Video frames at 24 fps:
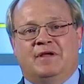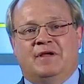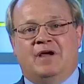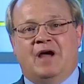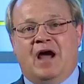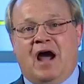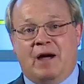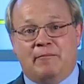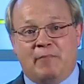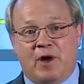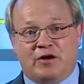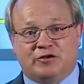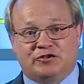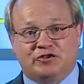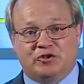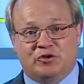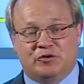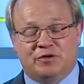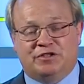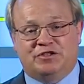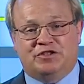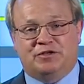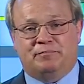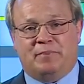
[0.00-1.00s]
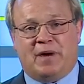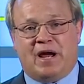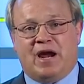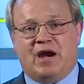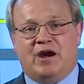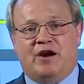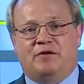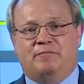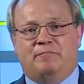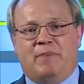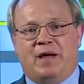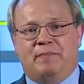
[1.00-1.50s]
I'm also
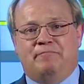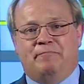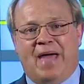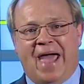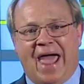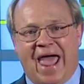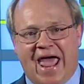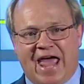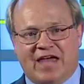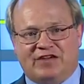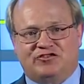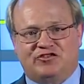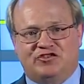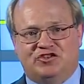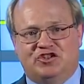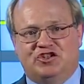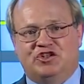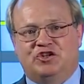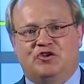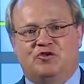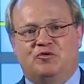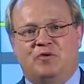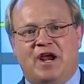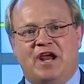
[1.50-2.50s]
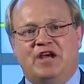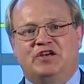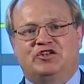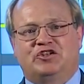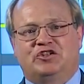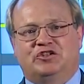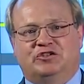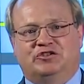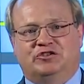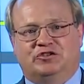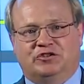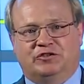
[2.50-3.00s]
inspired by past
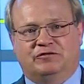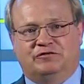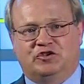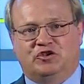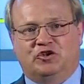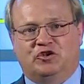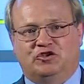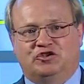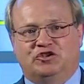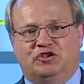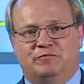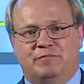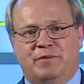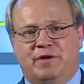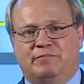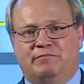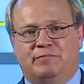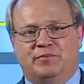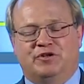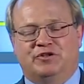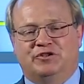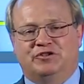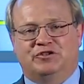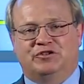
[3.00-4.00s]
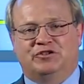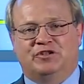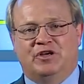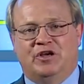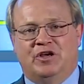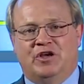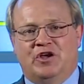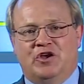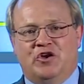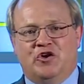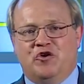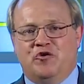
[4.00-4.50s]
generations of church members
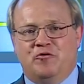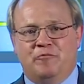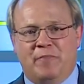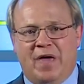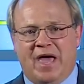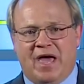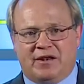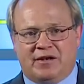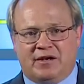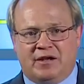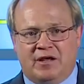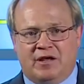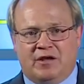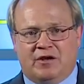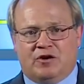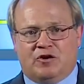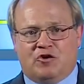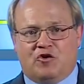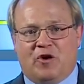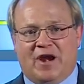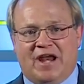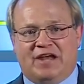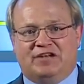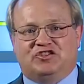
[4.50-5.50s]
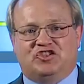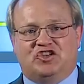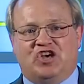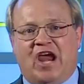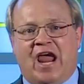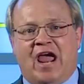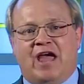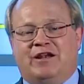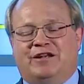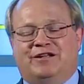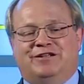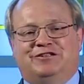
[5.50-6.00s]
who met great
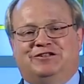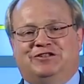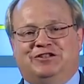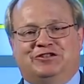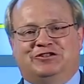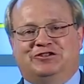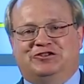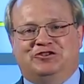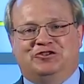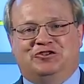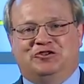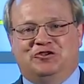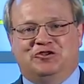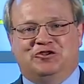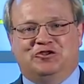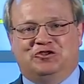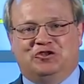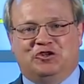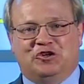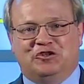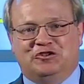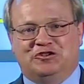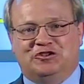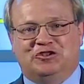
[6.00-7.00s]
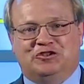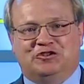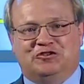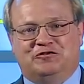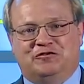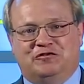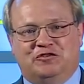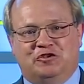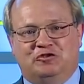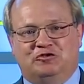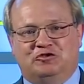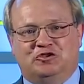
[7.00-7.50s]
challenges to the church's
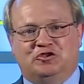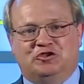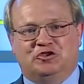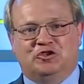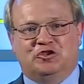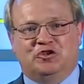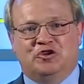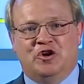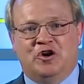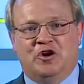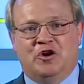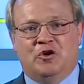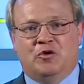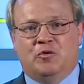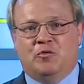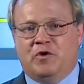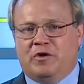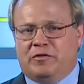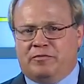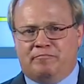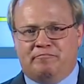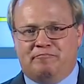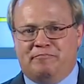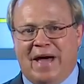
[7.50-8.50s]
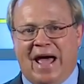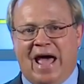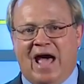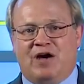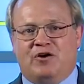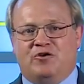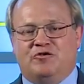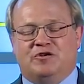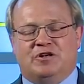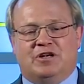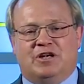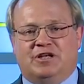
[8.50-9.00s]
future with
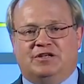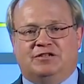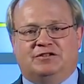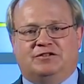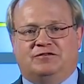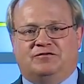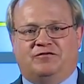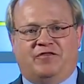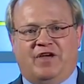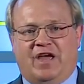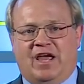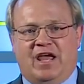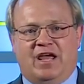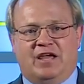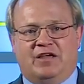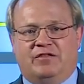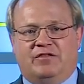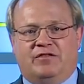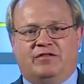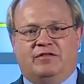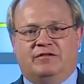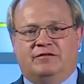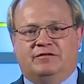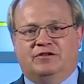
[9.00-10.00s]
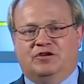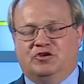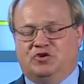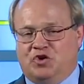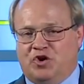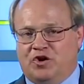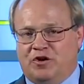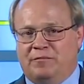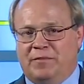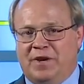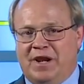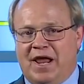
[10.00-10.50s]
boundless faith
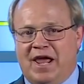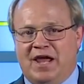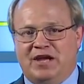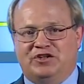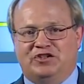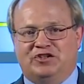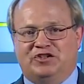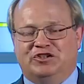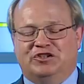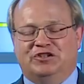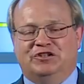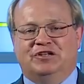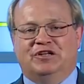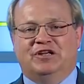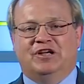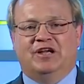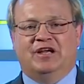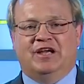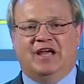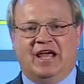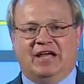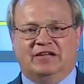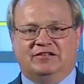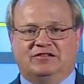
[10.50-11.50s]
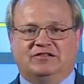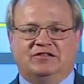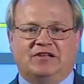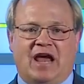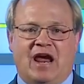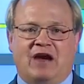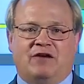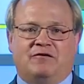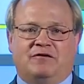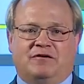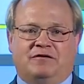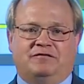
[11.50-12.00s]
determination, and
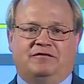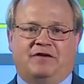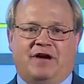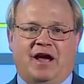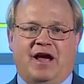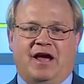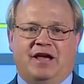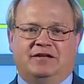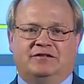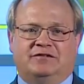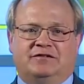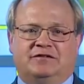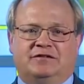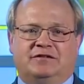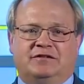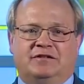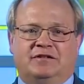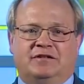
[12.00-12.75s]
sacrifice.